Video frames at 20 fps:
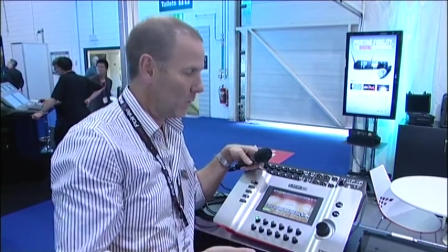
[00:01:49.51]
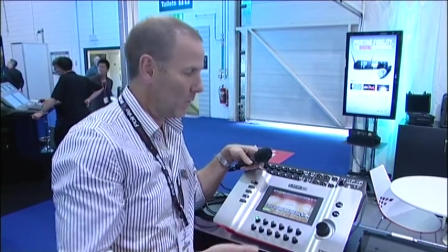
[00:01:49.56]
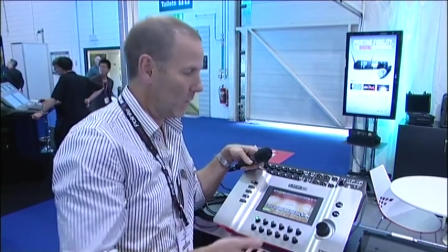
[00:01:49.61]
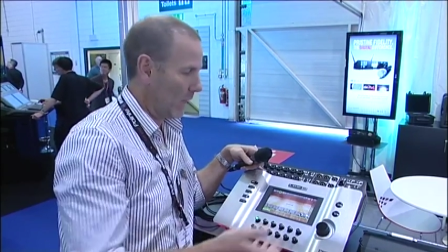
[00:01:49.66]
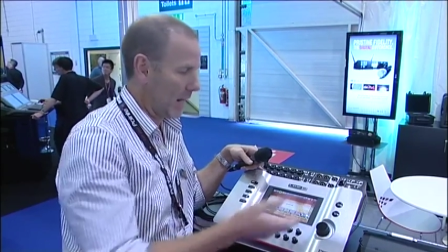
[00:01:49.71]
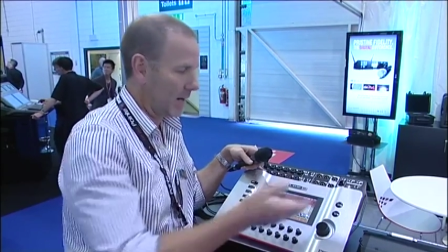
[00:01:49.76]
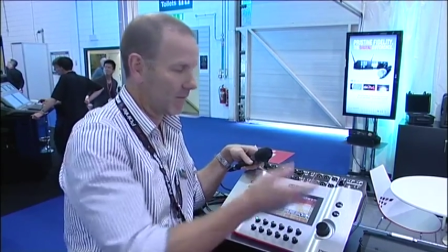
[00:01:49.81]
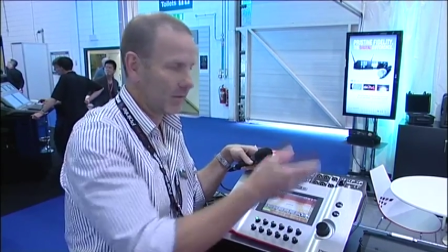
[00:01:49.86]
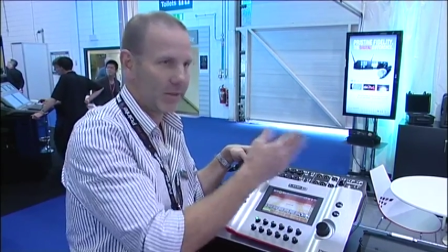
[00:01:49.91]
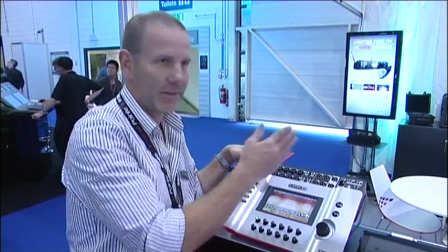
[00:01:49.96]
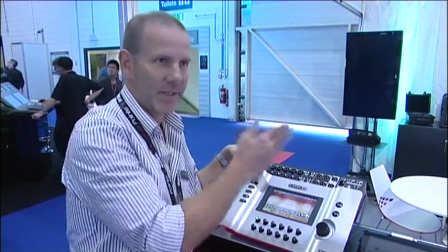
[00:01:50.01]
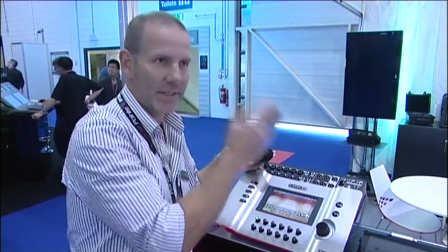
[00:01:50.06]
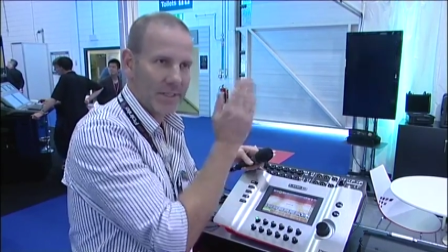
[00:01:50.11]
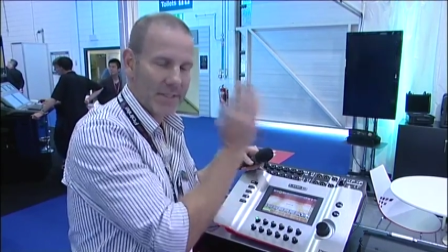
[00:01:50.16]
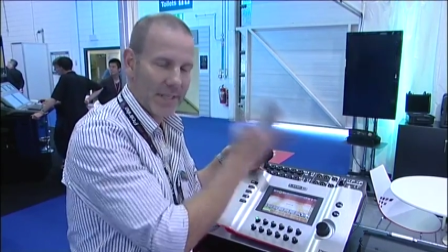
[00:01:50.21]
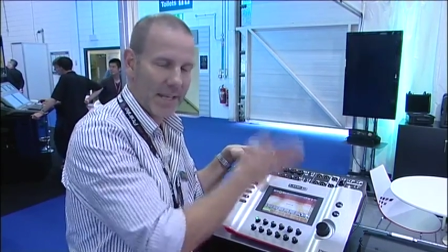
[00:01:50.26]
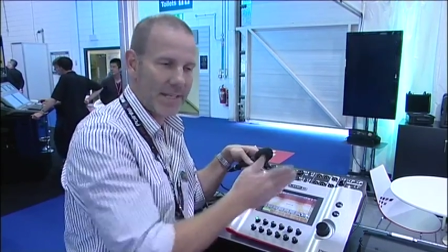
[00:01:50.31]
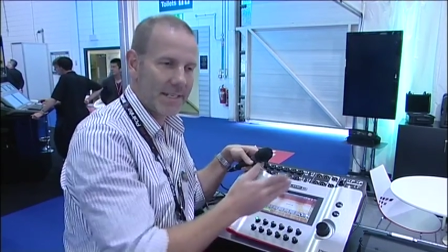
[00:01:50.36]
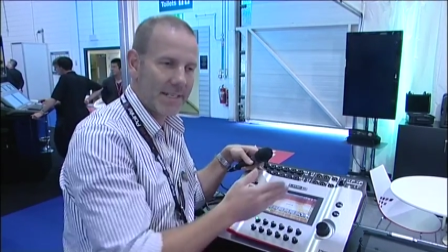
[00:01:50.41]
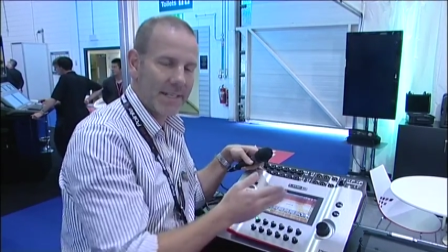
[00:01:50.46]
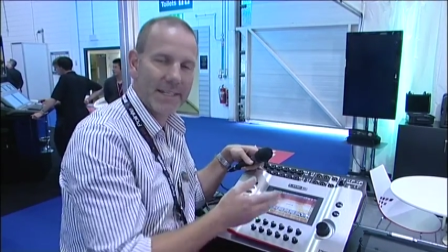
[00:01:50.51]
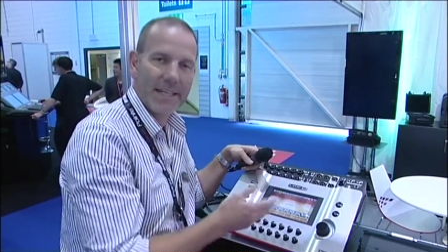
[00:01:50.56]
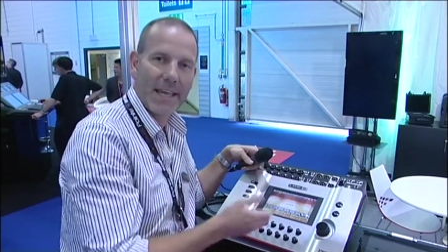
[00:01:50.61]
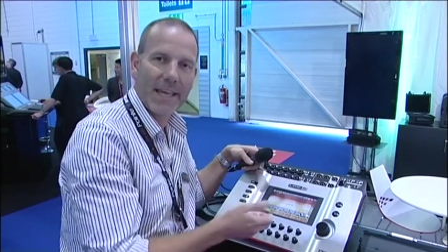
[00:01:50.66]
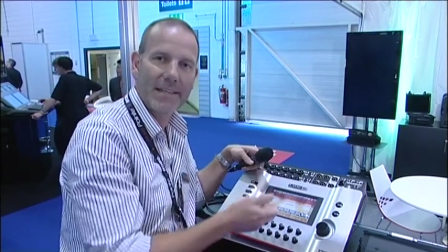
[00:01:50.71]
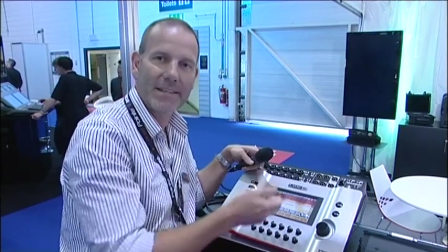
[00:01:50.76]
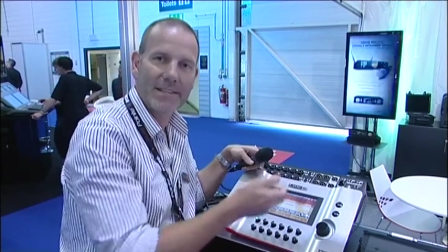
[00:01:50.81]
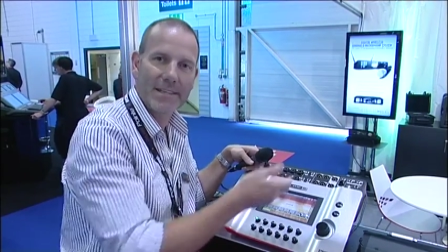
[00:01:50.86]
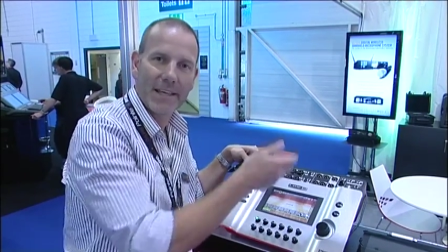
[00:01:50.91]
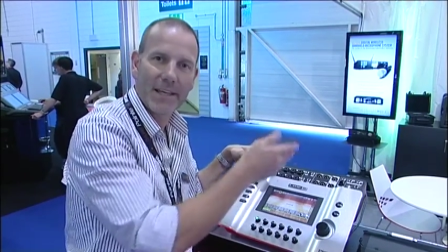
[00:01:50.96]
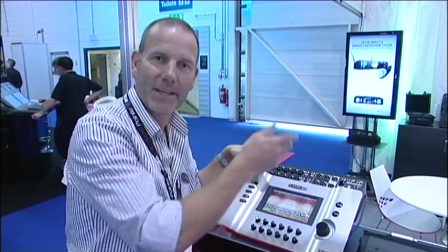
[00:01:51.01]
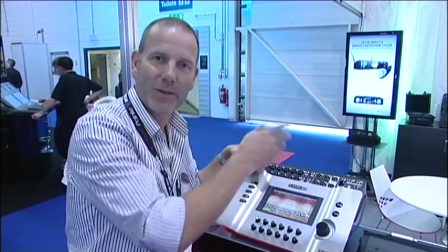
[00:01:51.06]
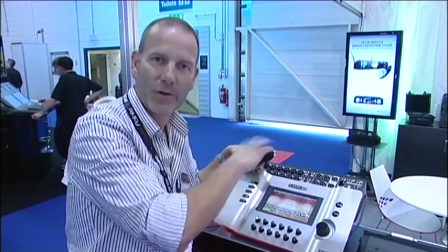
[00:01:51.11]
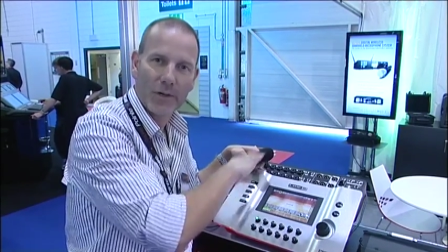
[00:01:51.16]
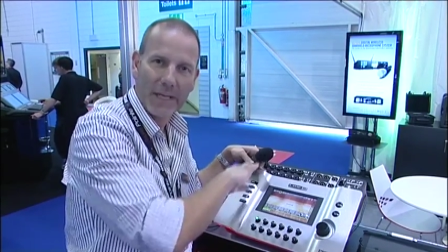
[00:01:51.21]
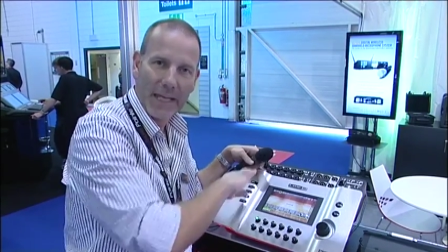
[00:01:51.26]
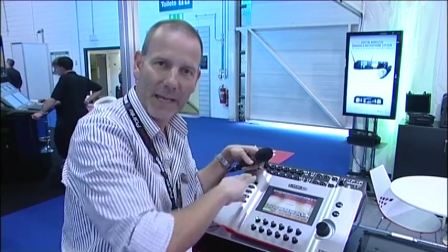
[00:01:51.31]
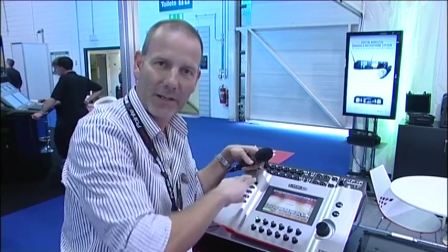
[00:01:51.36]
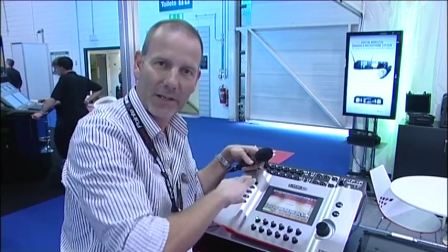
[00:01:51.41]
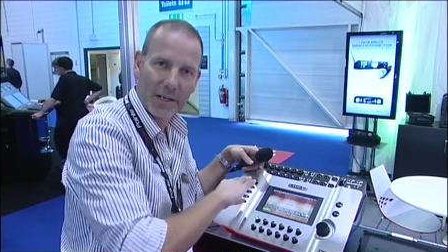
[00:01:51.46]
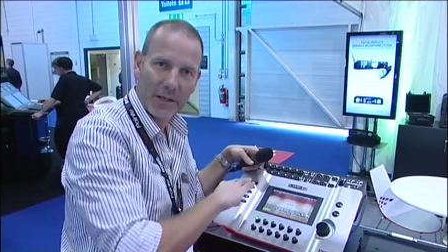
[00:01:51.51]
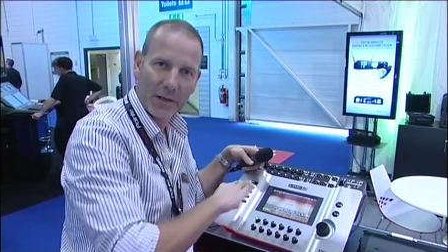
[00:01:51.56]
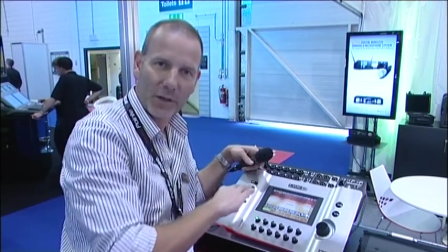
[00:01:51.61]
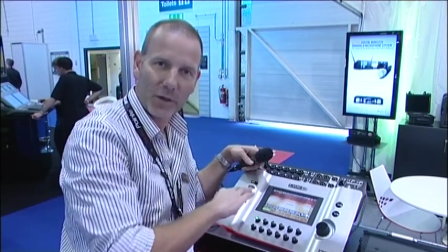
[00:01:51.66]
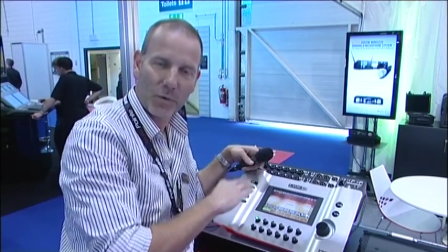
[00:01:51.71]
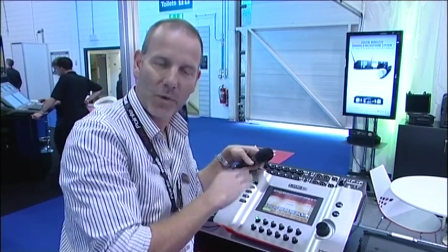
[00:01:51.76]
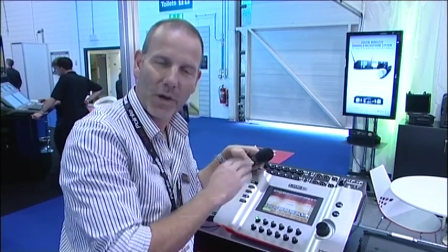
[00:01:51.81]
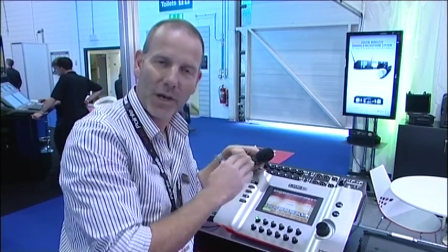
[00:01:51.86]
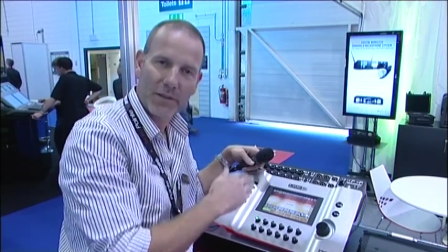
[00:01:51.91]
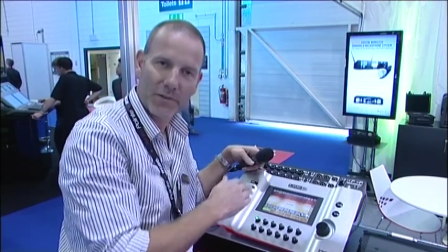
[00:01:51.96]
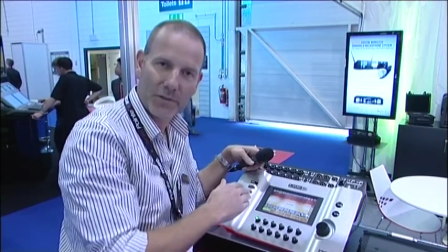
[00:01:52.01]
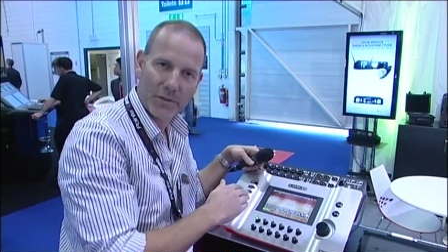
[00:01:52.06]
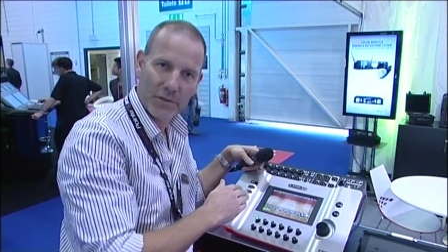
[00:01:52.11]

where everything's centered to tented or counterclockwise